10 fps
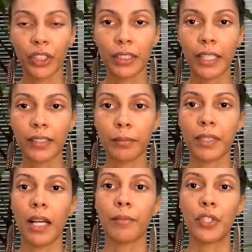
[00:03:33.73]
just take some
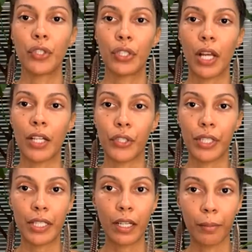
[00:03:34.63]
time to just
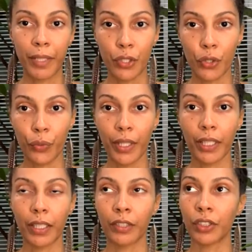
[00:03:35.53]
consciously come into
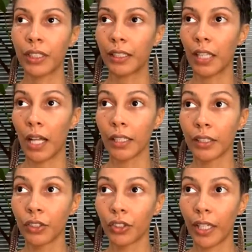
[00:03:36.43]
it and just
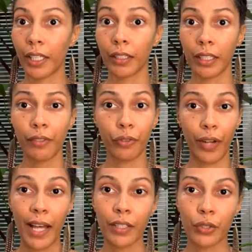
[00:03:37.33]
acknowledge and give
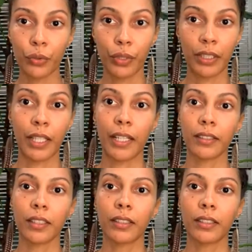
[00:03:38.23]
gratitude and thanks,